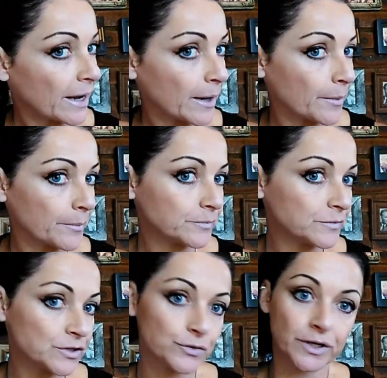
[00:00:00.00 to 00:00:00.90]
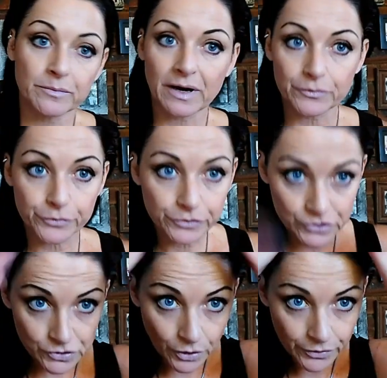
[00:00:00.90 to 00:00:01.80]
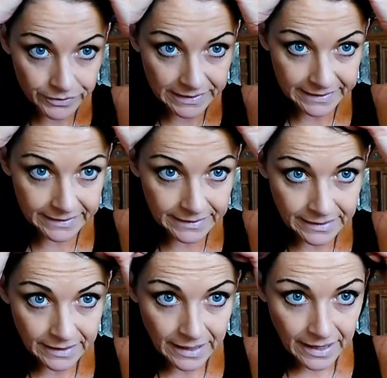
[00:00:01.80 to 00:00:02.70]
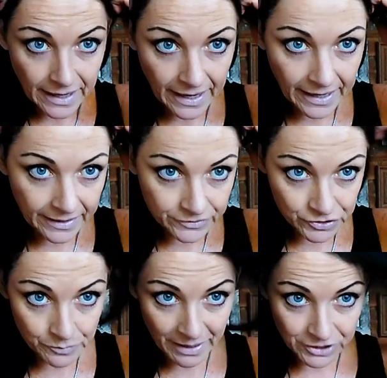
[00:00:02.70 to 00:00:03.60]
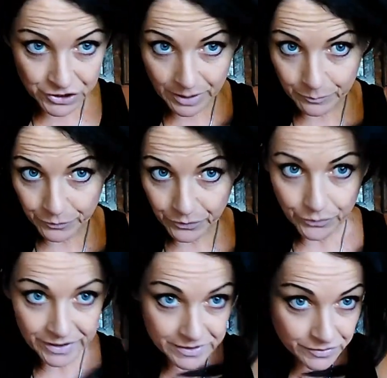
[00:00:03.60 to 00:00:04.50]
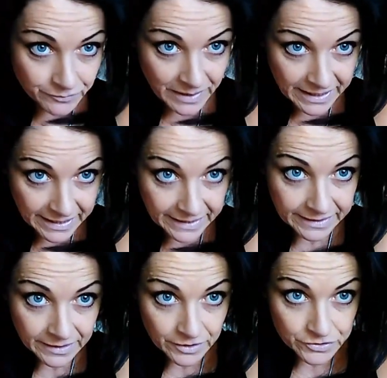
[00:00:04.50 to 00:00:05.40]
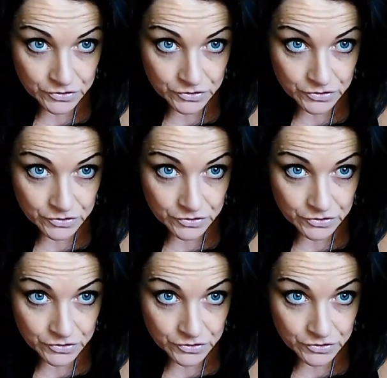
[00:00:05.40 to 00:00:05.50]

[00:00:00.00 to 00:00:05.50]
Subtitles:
doing my roots only and to match up with the rest of my hair.